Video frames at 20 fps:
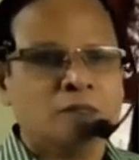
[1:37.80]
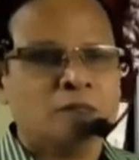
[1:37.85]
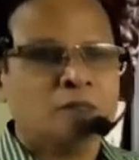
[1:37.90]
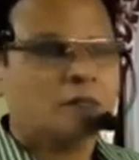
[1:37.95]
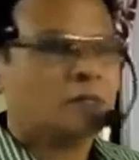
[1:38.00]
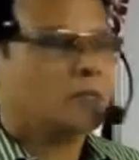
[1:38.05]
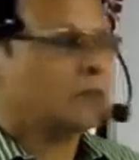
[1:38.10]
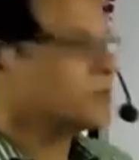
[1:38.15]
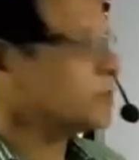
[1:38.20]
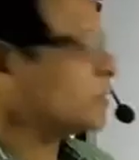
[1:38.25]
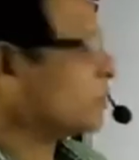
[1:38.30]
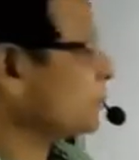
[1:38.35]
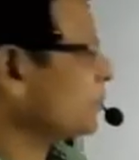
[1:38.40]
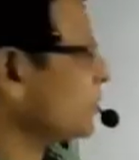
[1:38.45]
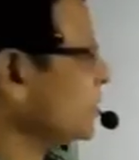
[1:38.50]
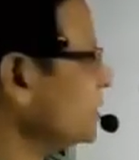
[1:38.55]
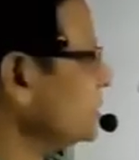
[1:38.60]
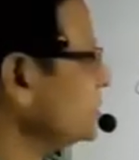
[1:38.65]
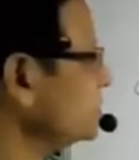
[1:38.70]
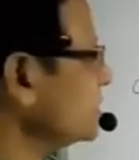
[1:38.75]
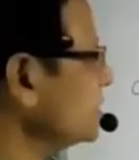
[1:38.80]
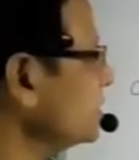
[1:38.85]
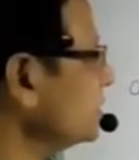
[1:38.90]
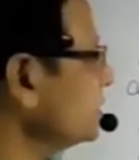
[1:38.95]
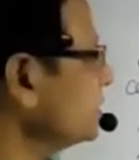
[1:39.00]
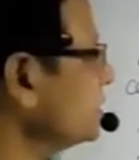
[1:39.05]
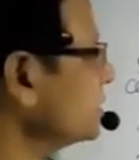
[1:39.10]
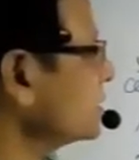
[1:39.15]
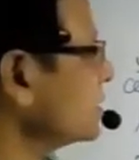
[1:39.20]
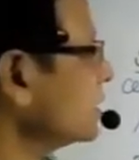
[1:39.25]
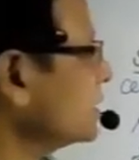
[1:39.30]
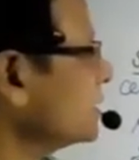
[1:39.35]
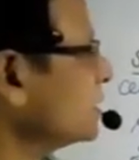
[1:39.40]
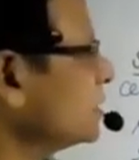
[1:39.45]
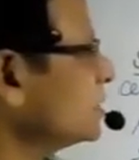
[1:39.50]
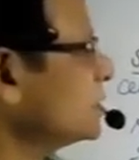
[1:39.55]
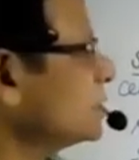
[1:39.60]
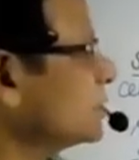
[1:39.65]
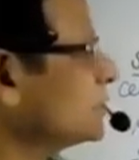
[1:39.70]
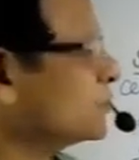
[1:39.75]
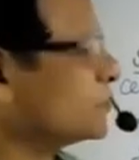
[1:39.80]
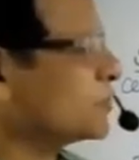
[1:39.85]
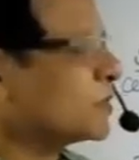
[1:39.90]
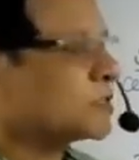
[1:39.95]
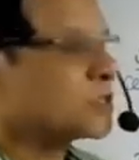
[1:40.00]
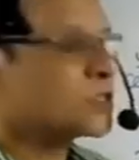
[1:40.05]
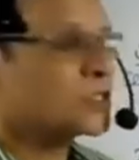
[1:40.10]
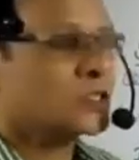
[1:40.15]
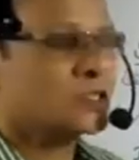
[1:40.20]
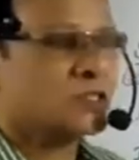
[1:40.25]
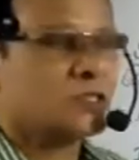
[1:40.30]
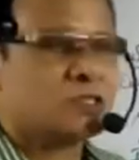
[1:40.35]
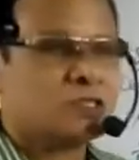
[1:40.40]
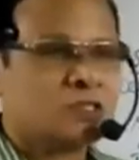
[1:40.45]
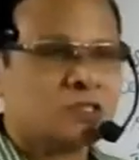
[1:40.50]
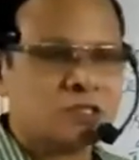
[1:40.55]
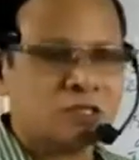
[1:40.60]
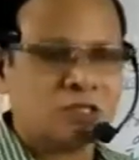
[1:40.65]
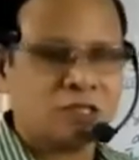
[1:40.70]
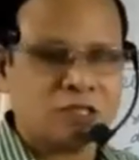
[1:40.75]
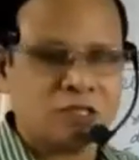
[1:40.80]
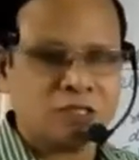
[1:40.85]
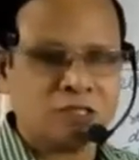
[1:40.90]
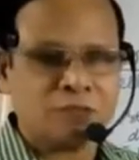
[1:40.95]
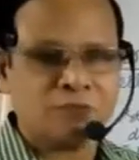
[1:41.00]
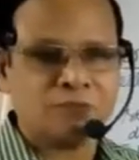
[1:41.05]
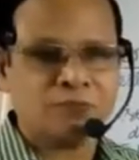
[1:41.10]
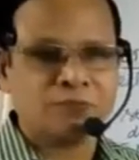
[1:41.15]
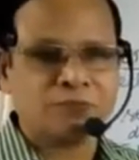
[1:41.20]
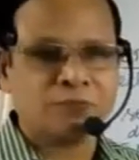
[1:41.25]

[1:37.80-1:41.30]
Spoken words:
Now they maintain their undifferentiated state